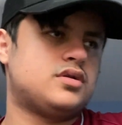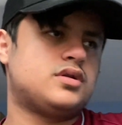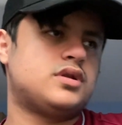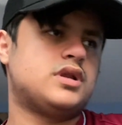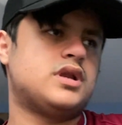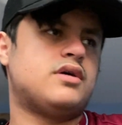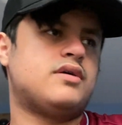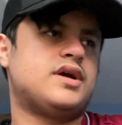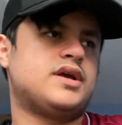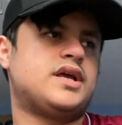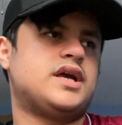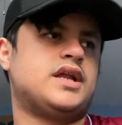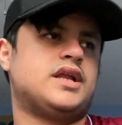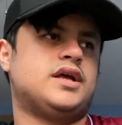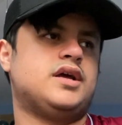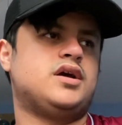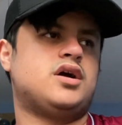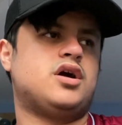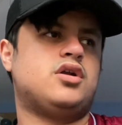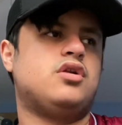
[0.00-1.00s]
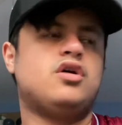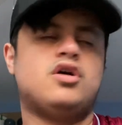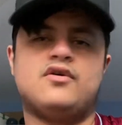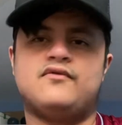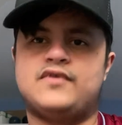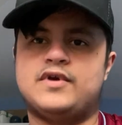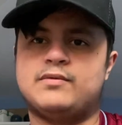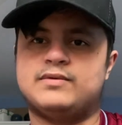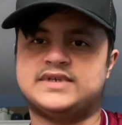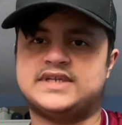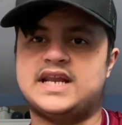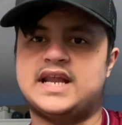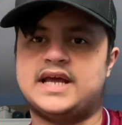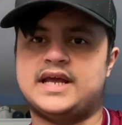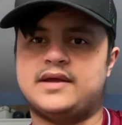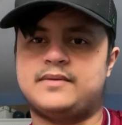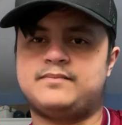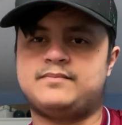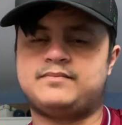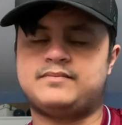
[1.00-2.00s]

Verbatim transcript: No, I get it. A lot of it was late.